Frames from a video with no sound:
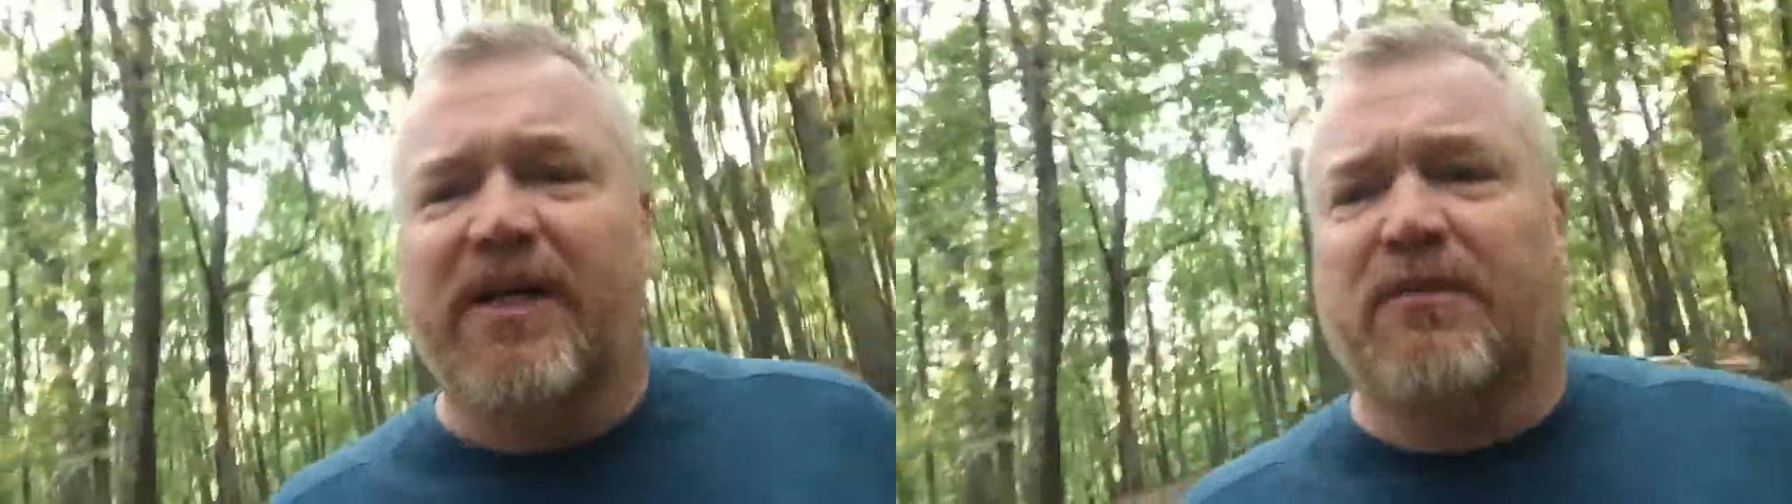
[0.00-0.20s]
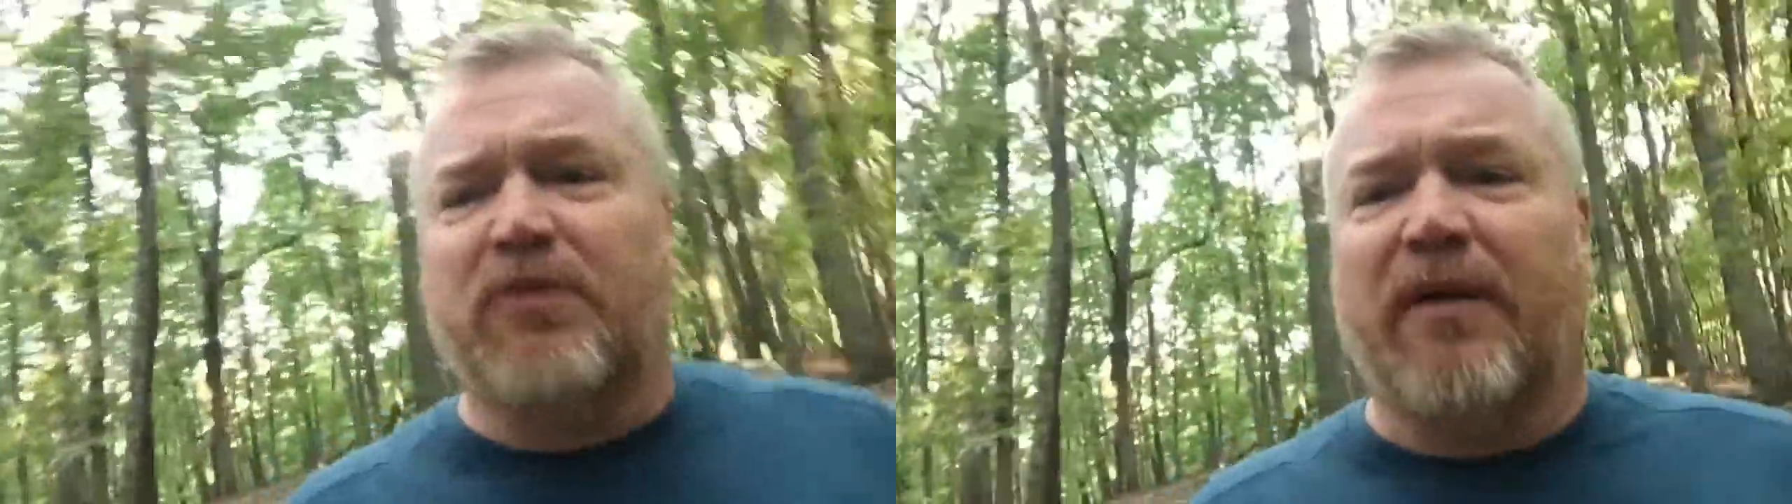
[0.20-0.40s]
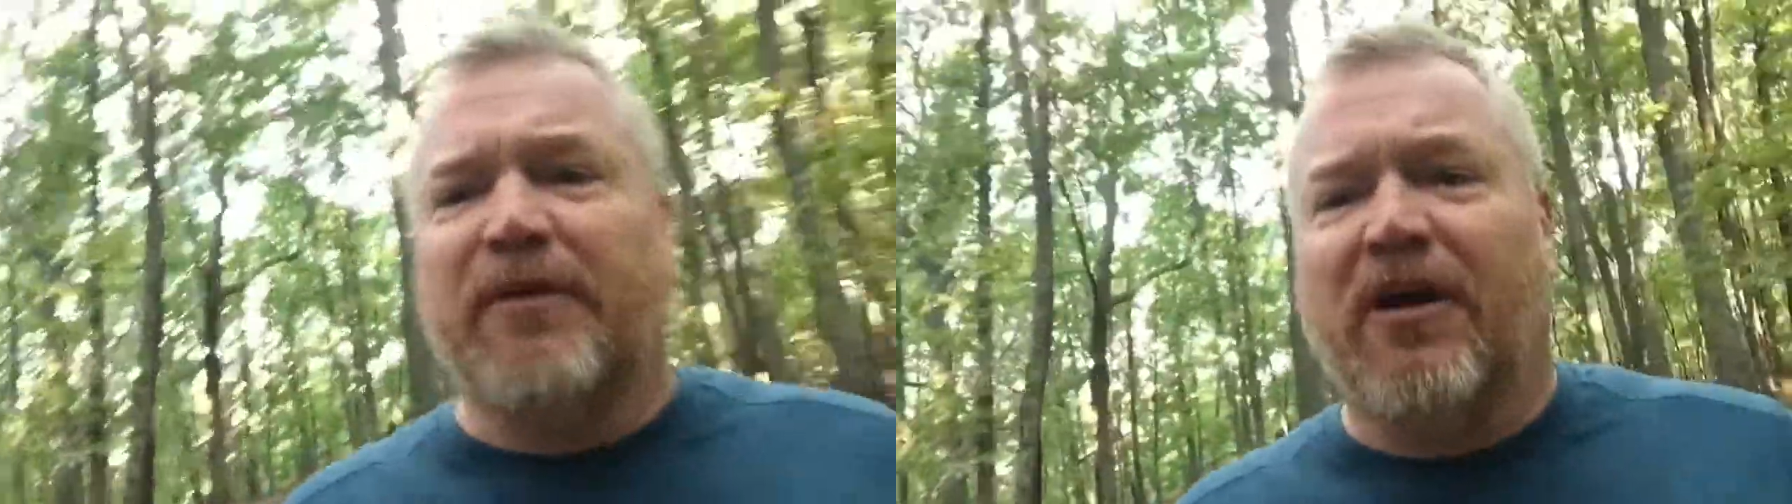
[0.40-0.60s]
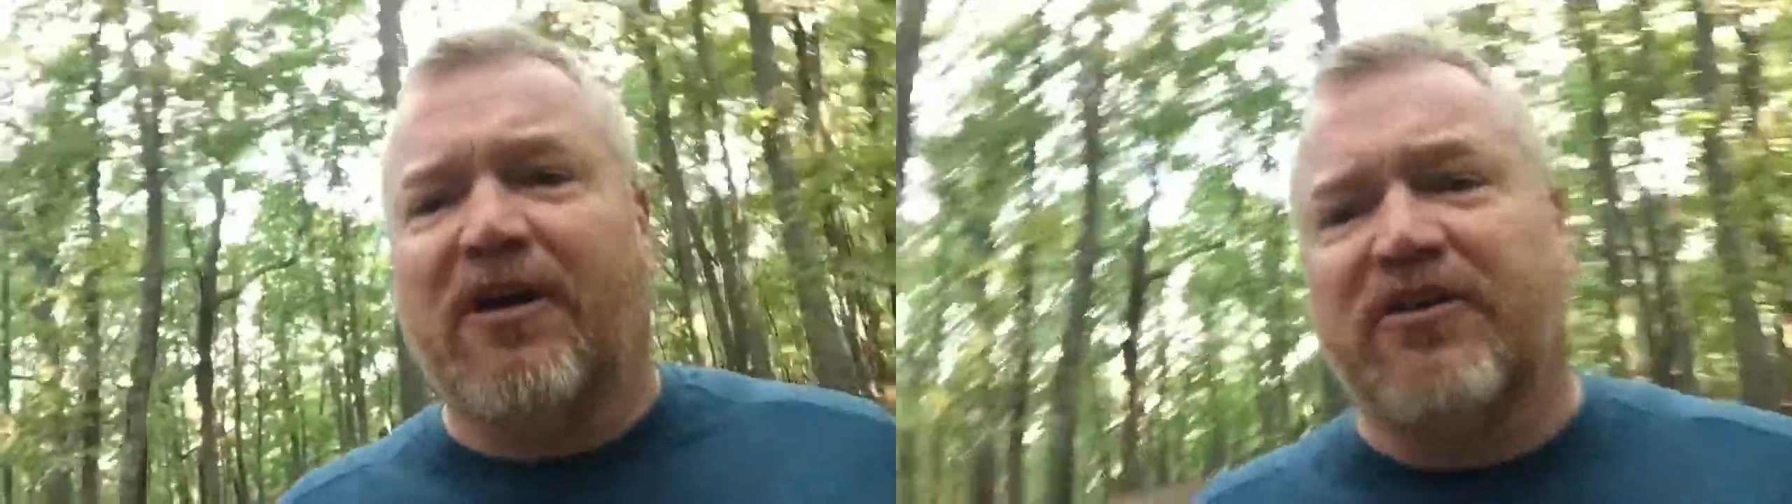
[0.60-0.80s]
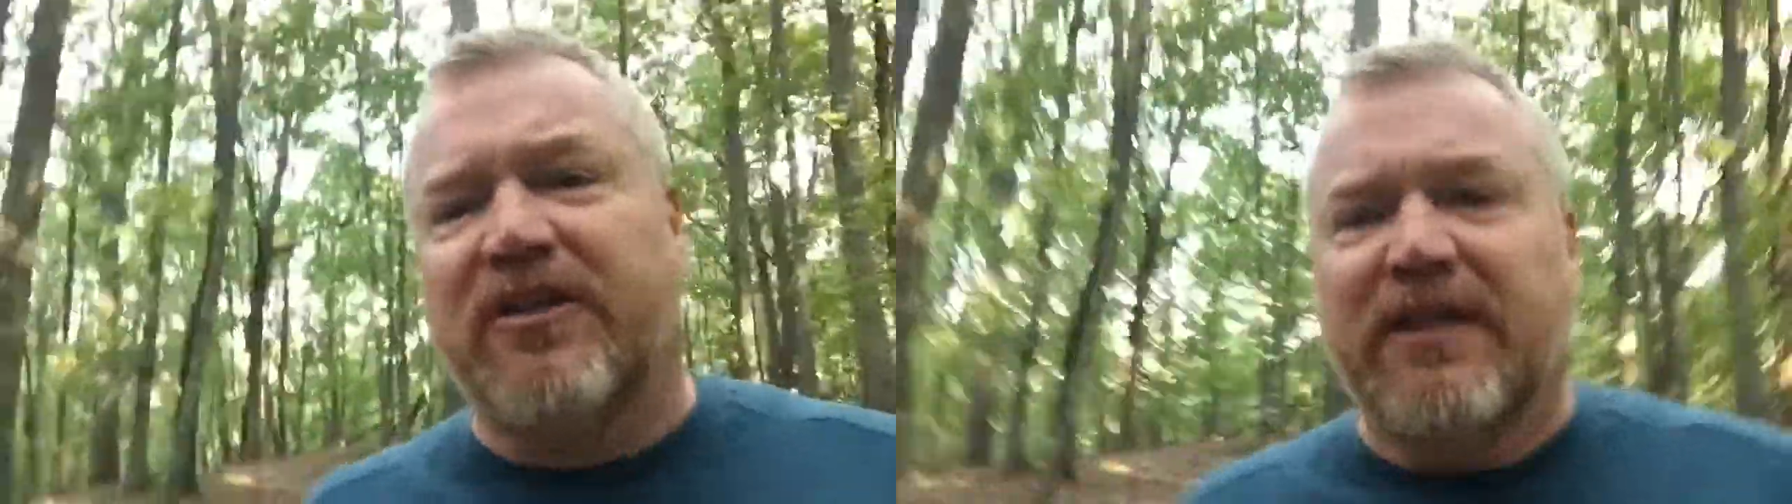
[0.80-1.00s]
It'll probably
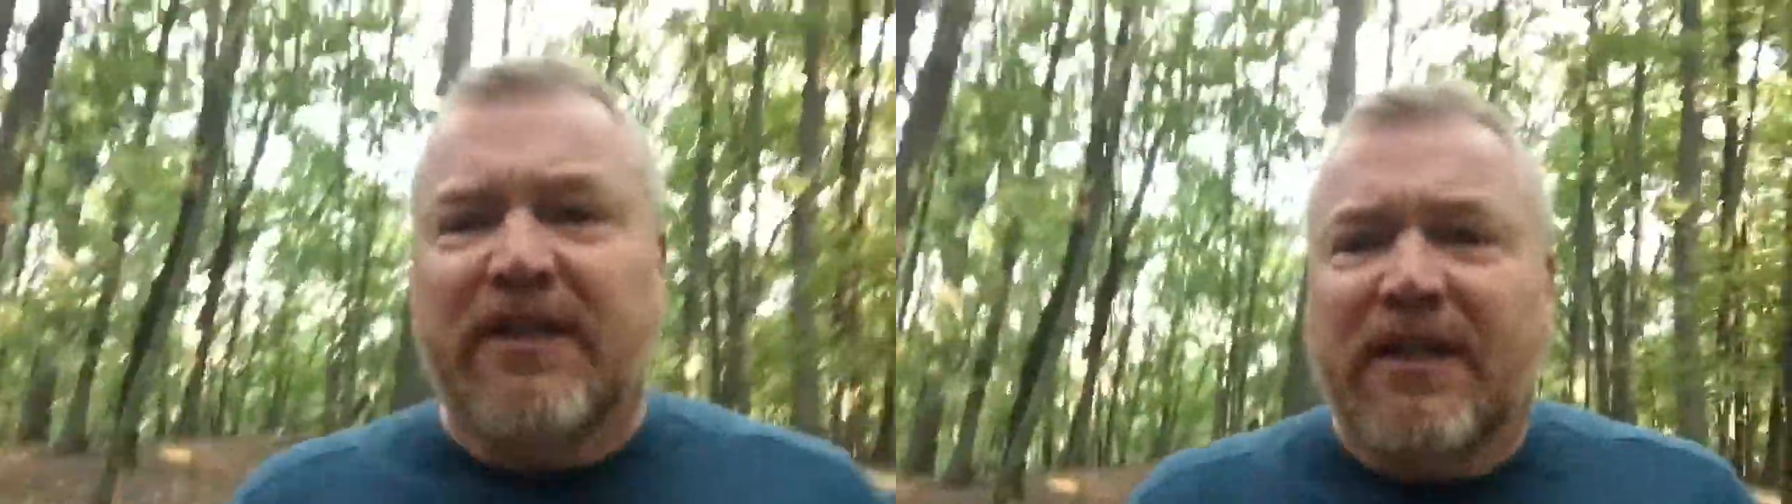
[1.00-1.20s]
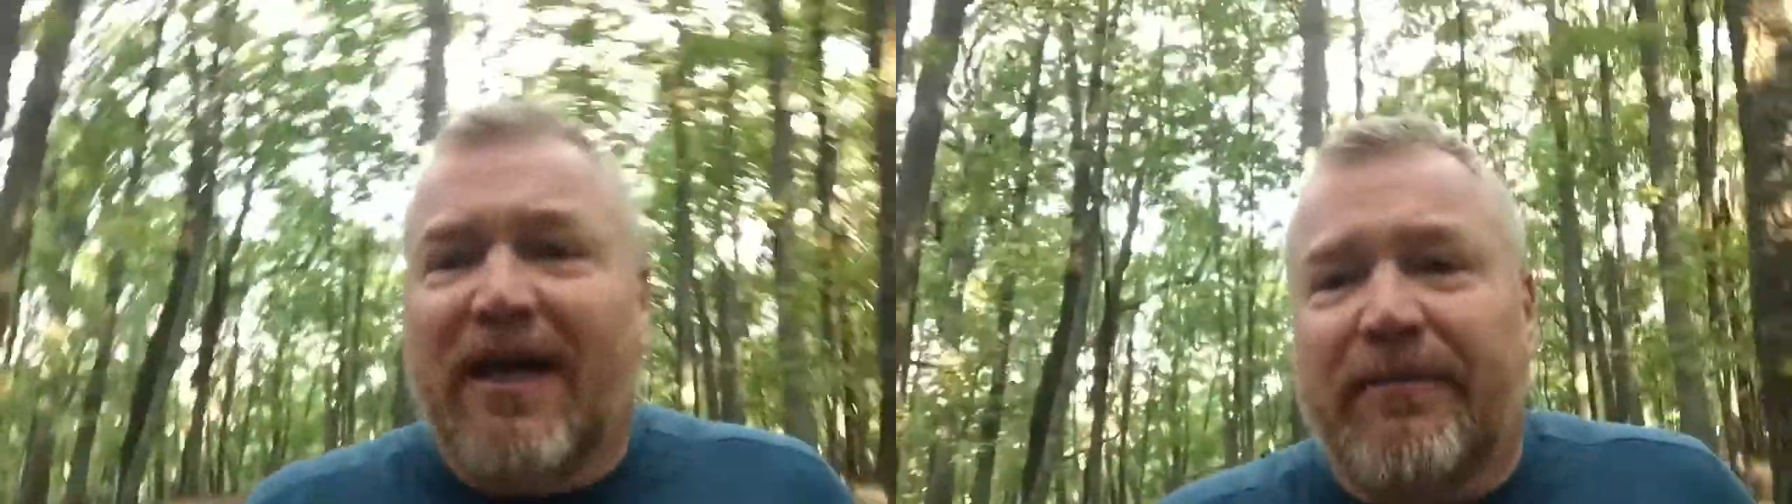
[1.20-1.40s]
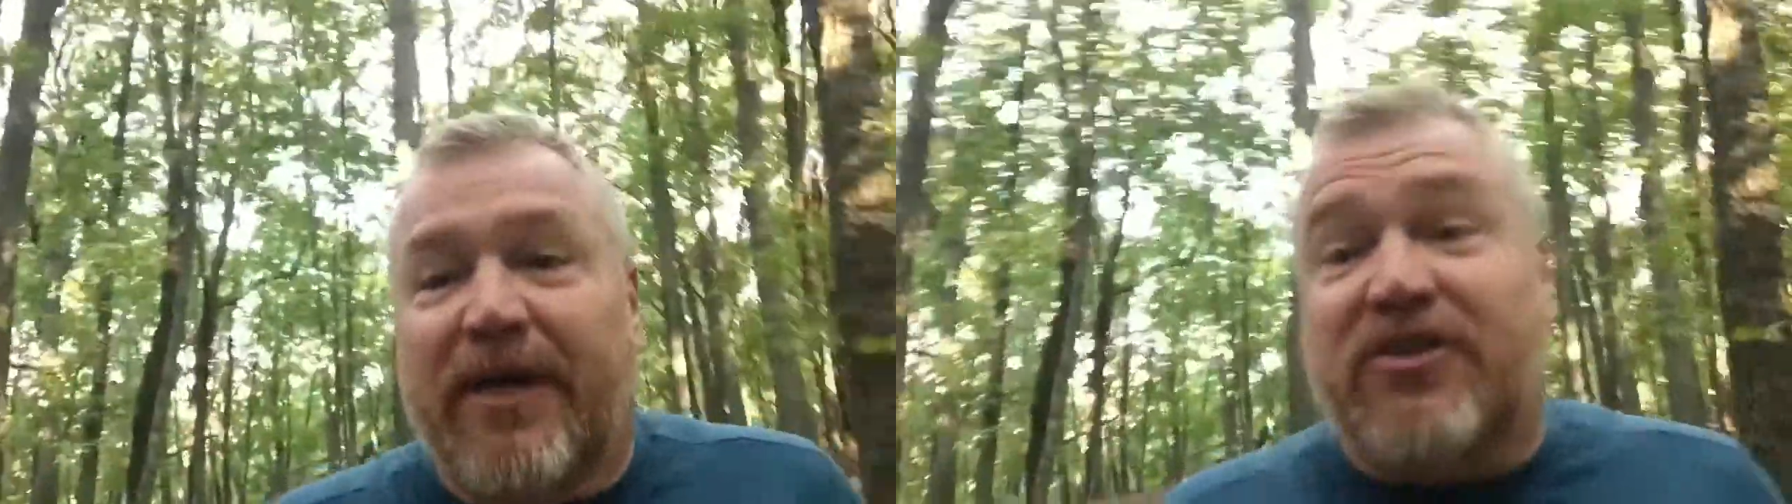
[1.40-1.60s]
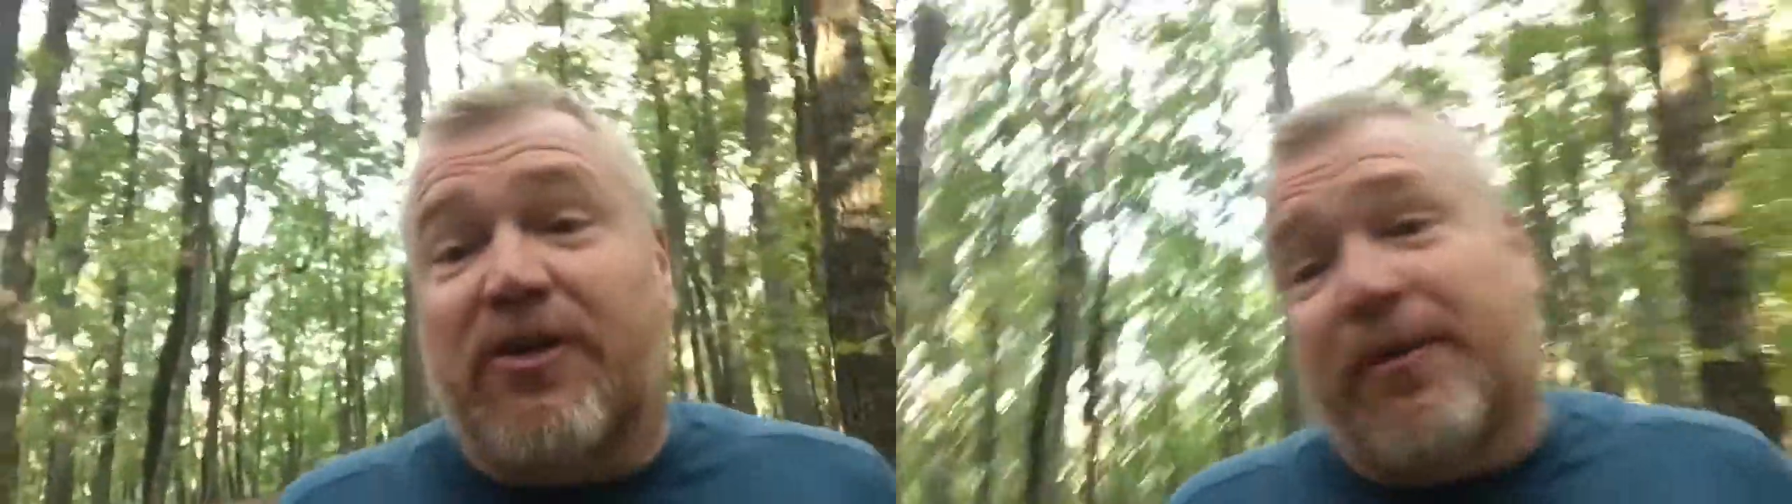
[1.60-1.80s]
cost, I'm guessing,